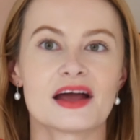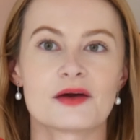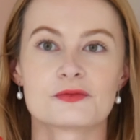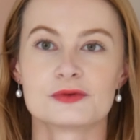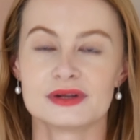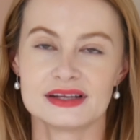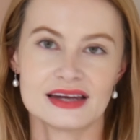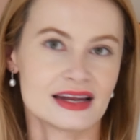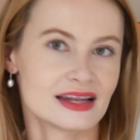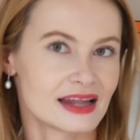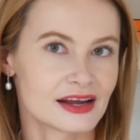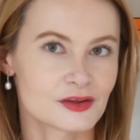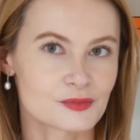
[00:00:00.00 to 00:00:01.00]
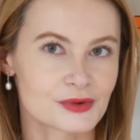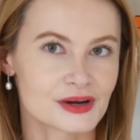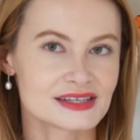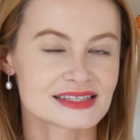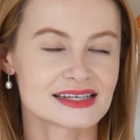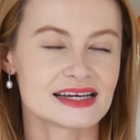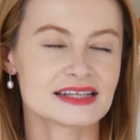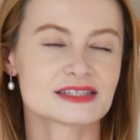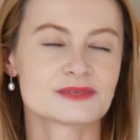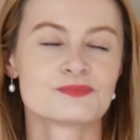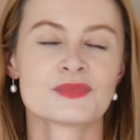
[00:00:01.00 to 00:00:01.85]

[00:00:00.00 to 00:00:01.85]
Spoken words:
I really didn't like the bracelet.